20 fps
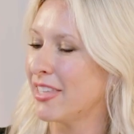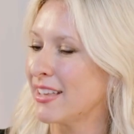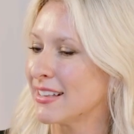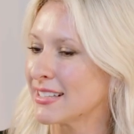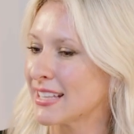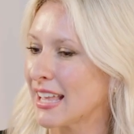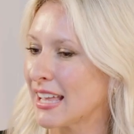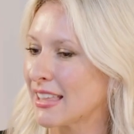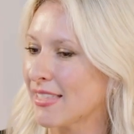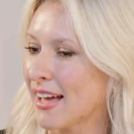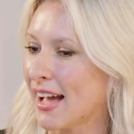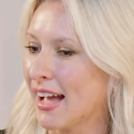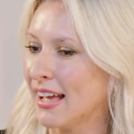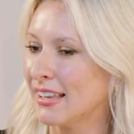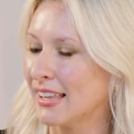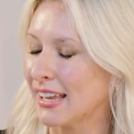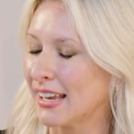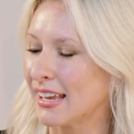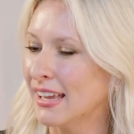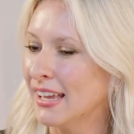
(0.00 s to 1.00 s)
things like
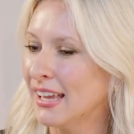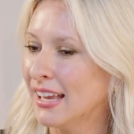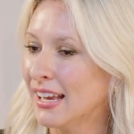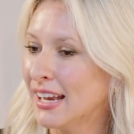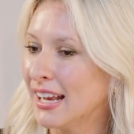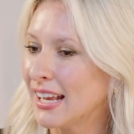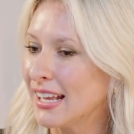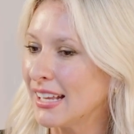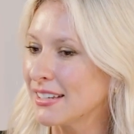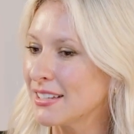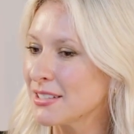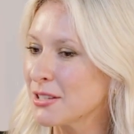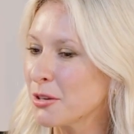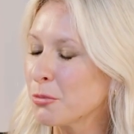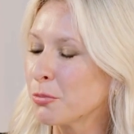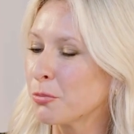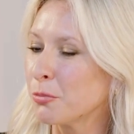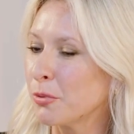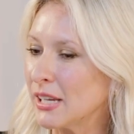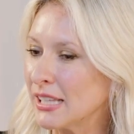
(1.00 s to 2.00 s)
that. It is
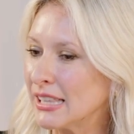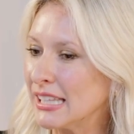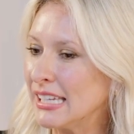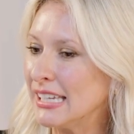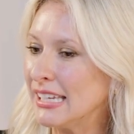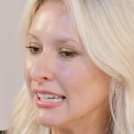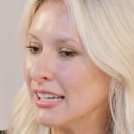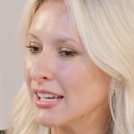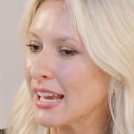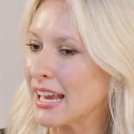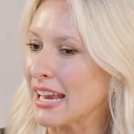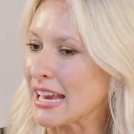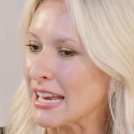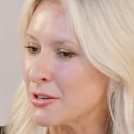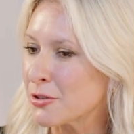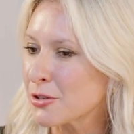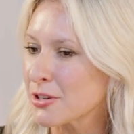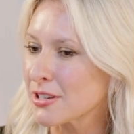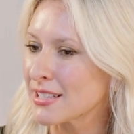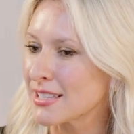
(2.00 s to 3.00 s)
a really
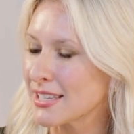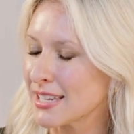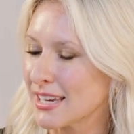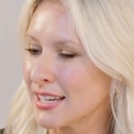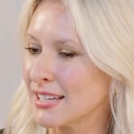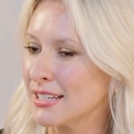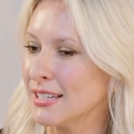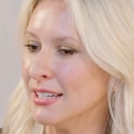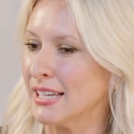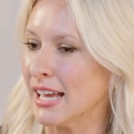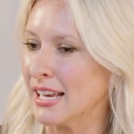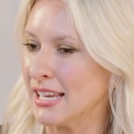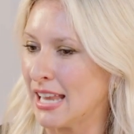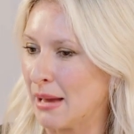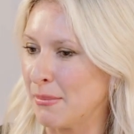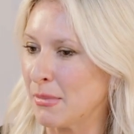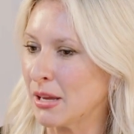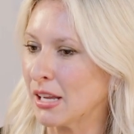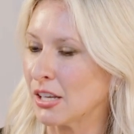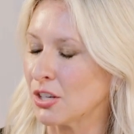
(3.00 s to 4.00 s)
interesting
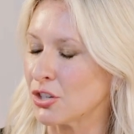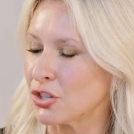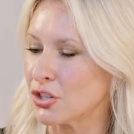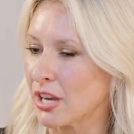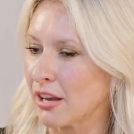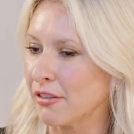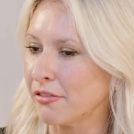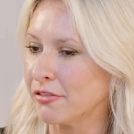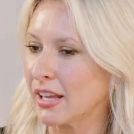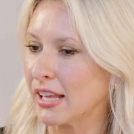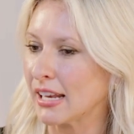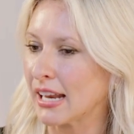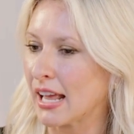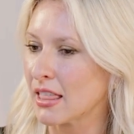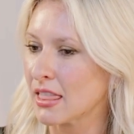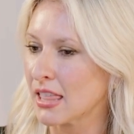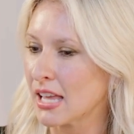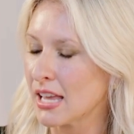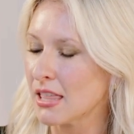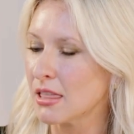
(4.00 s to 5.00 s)
dynamic and shift. And
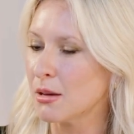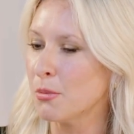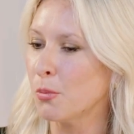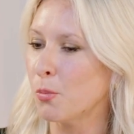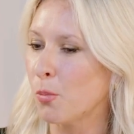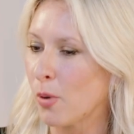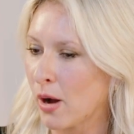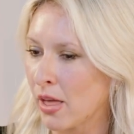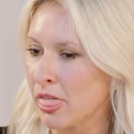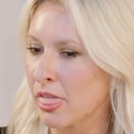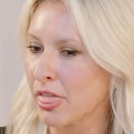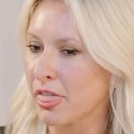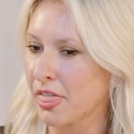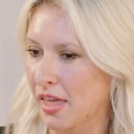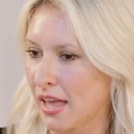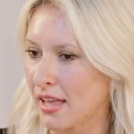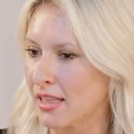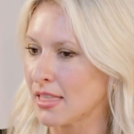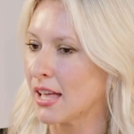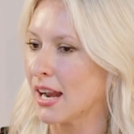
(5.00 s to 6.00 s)
I think the one
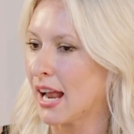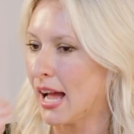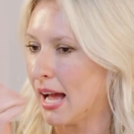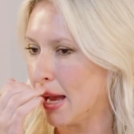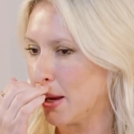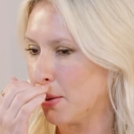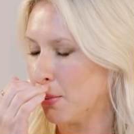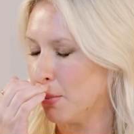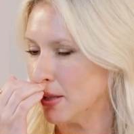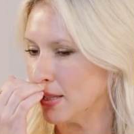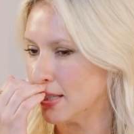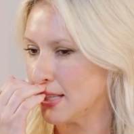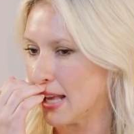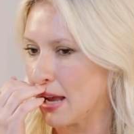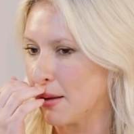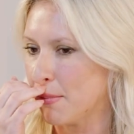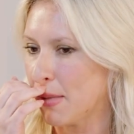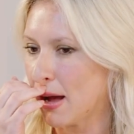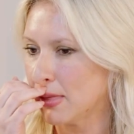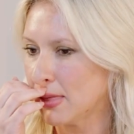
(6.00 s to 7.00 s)
thing that I would
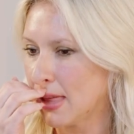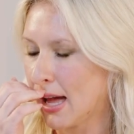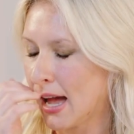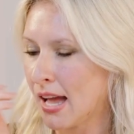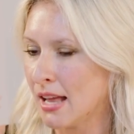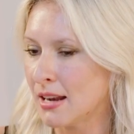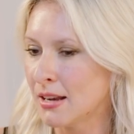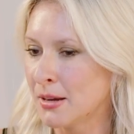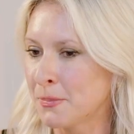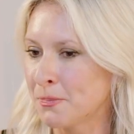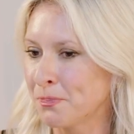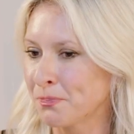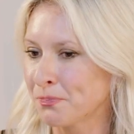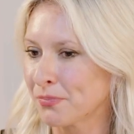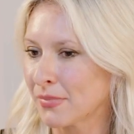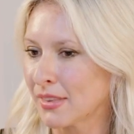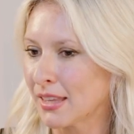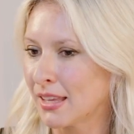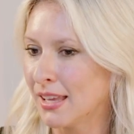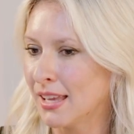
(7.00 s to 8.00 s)
say about that
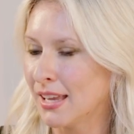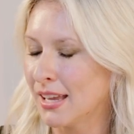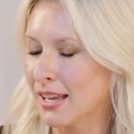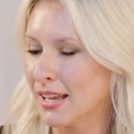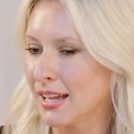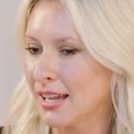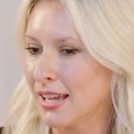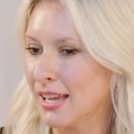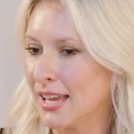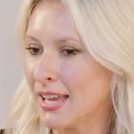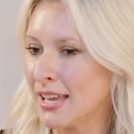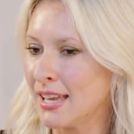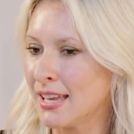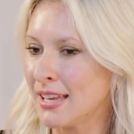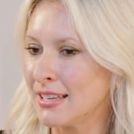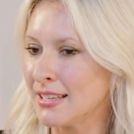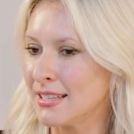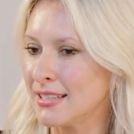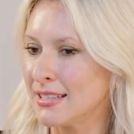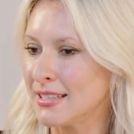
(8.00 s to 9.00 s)

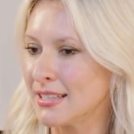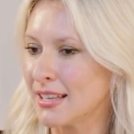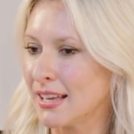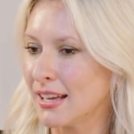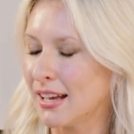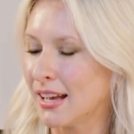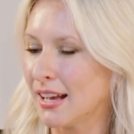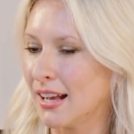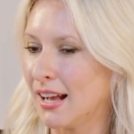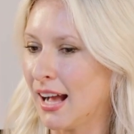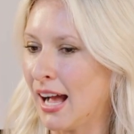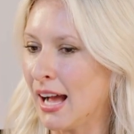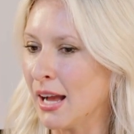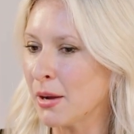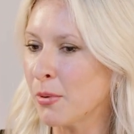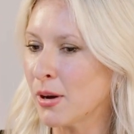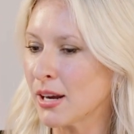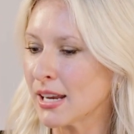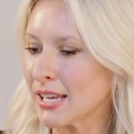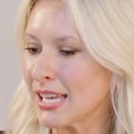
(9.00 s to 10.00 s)
is
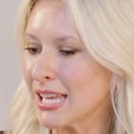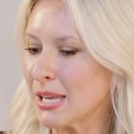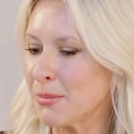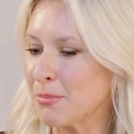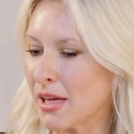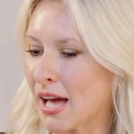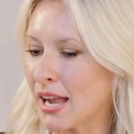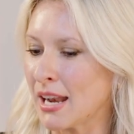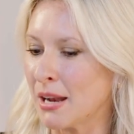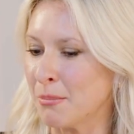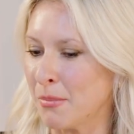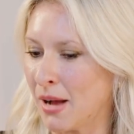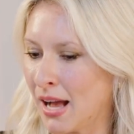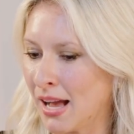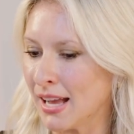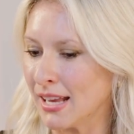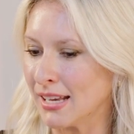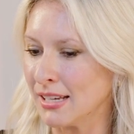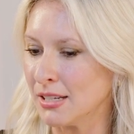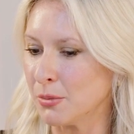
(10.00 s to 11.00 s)
I want to keep that in
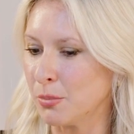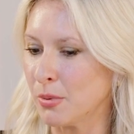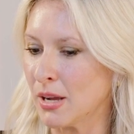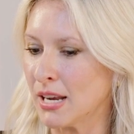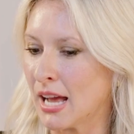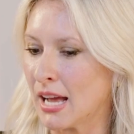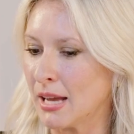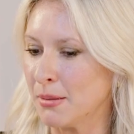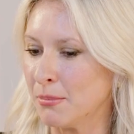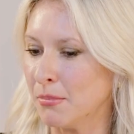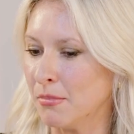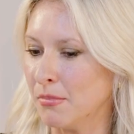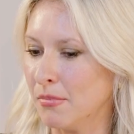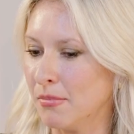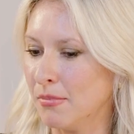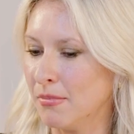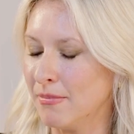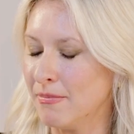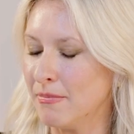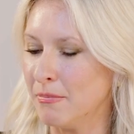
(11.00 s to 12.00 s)
mind when I'm
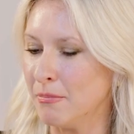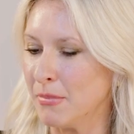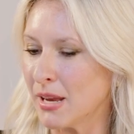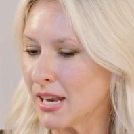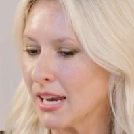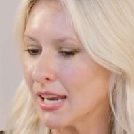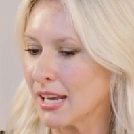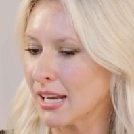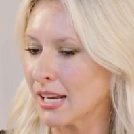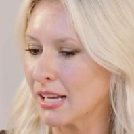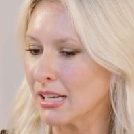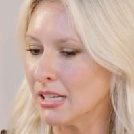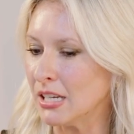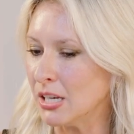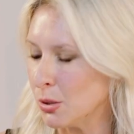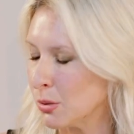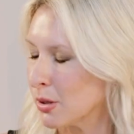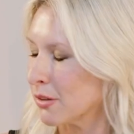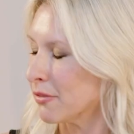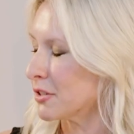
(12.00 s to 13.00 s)
meeting
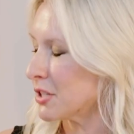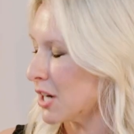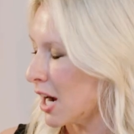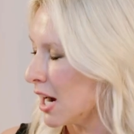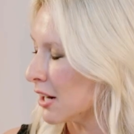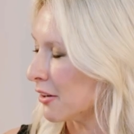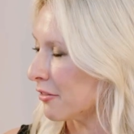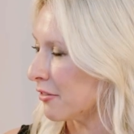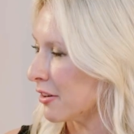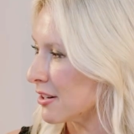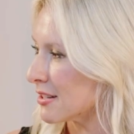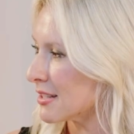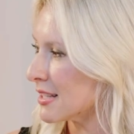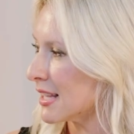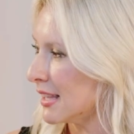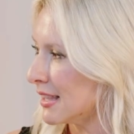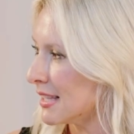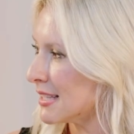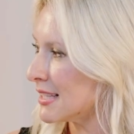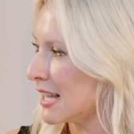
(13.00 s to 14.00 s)
newer photographers
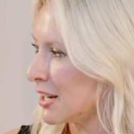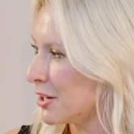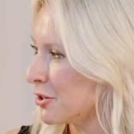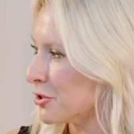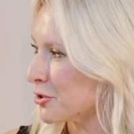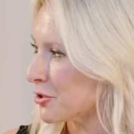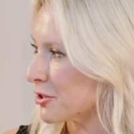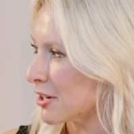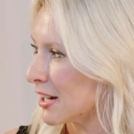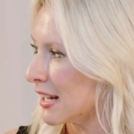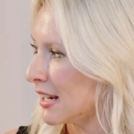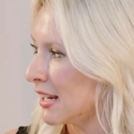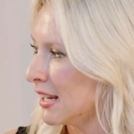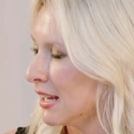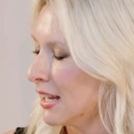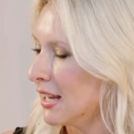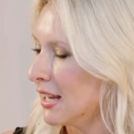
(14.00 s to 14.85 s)
in this industry,